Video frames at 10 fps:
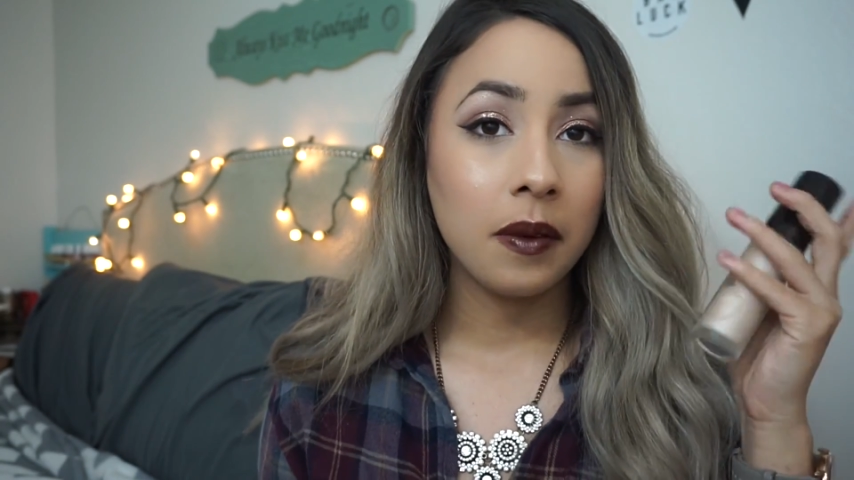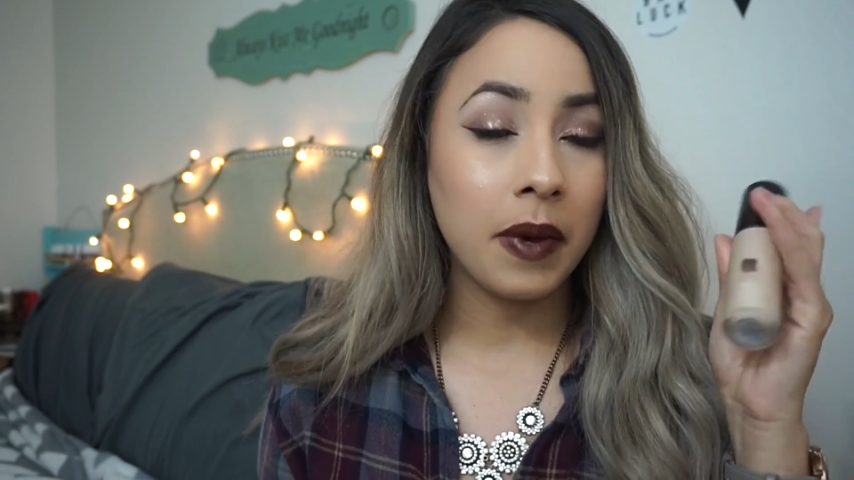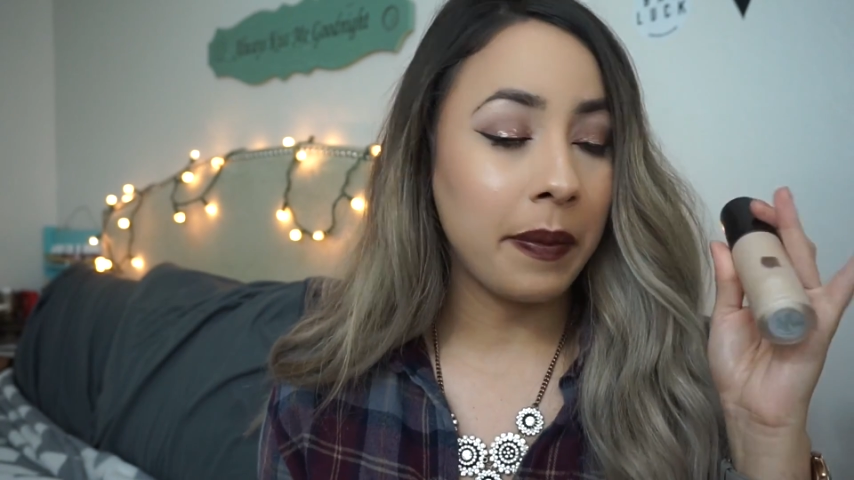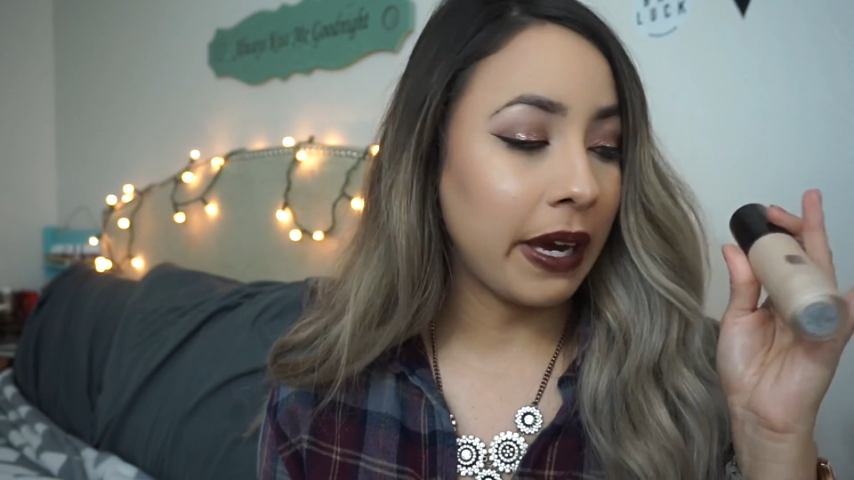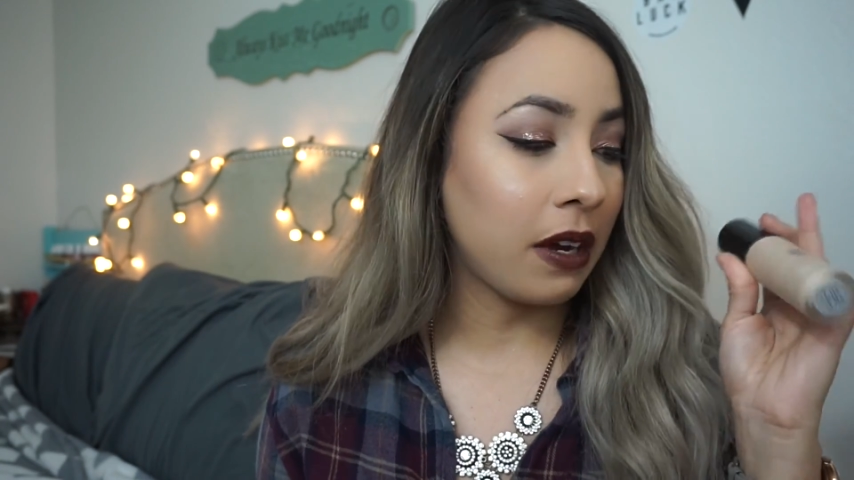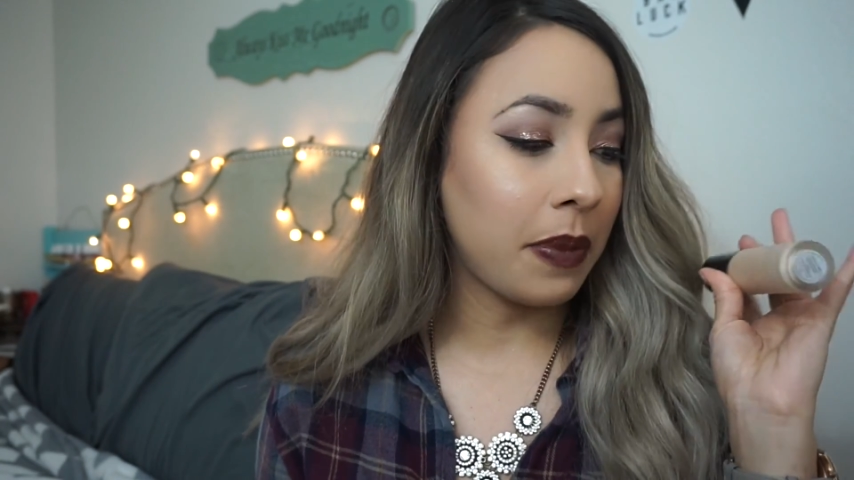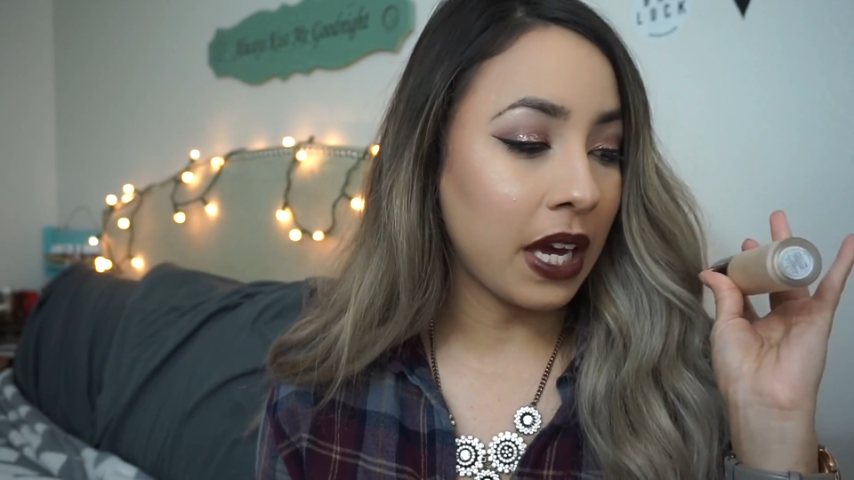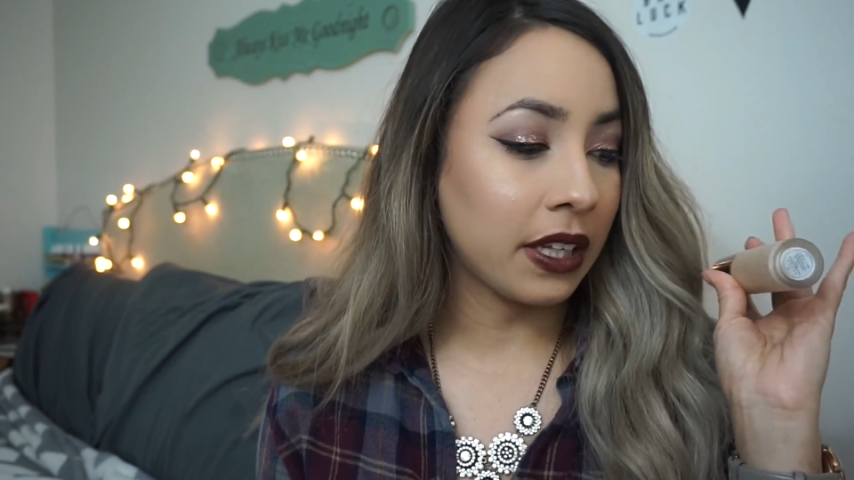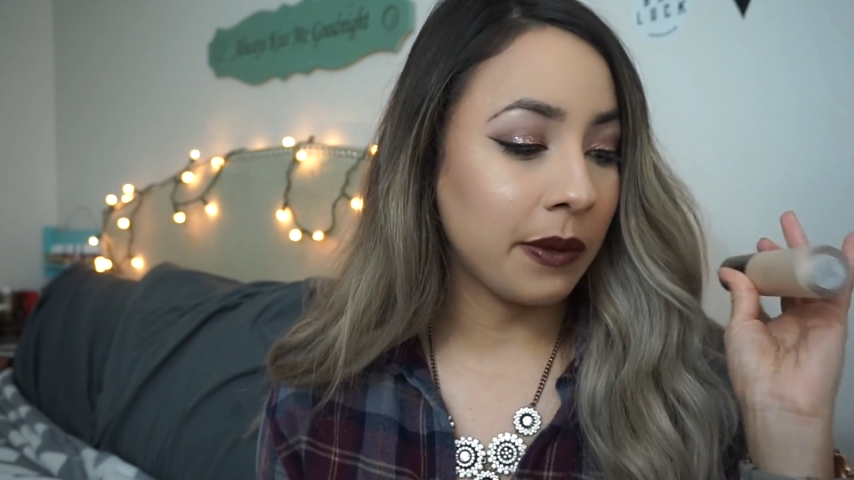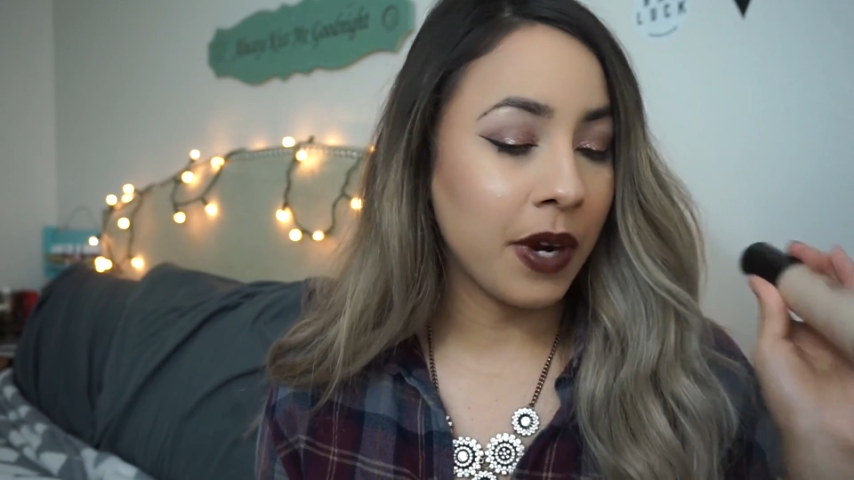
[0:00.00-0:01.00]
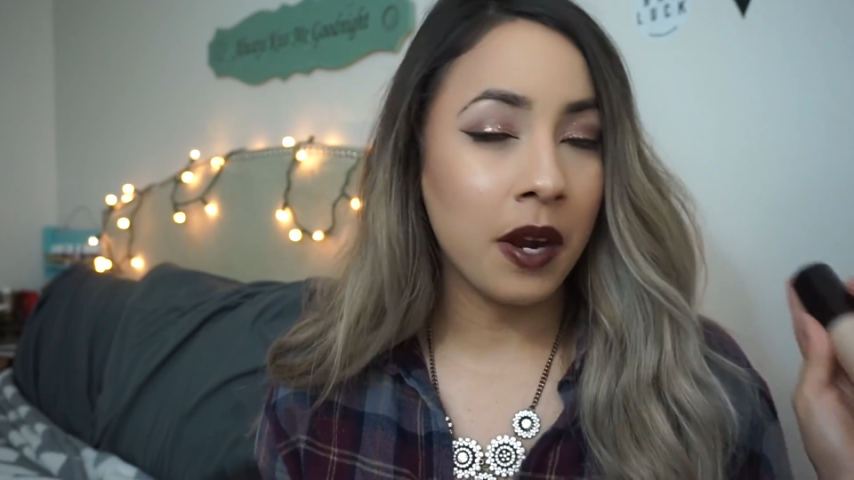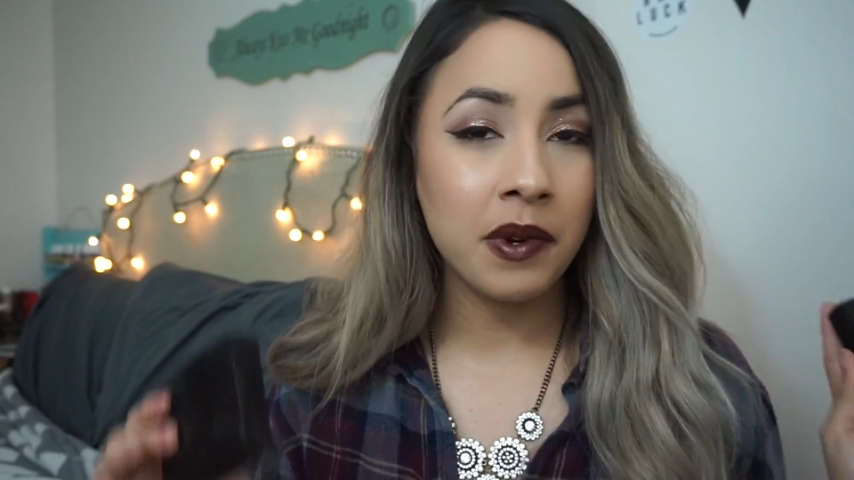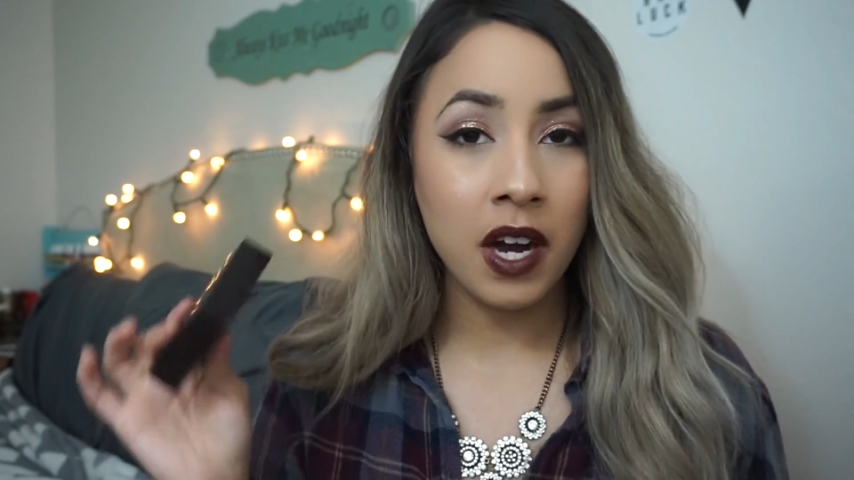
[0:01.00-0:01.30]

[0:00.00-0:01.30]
my Becca Backlight Primer,